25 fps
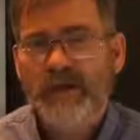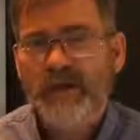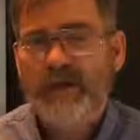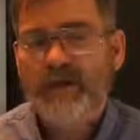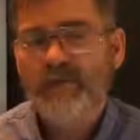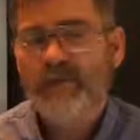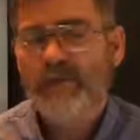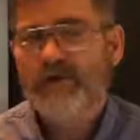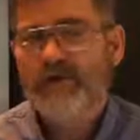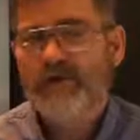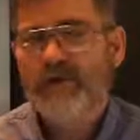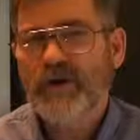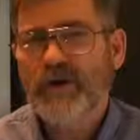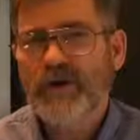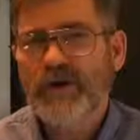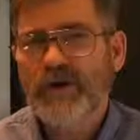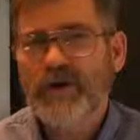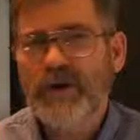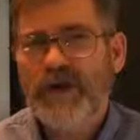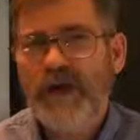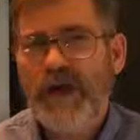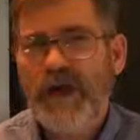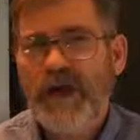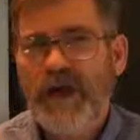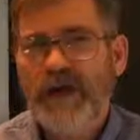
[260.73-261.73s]
and we've
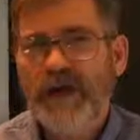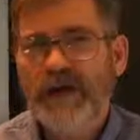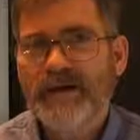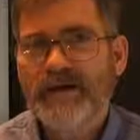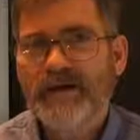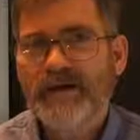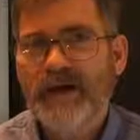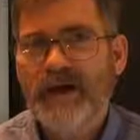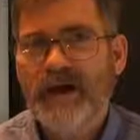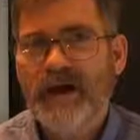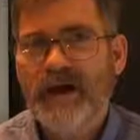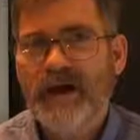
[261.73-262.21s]
only had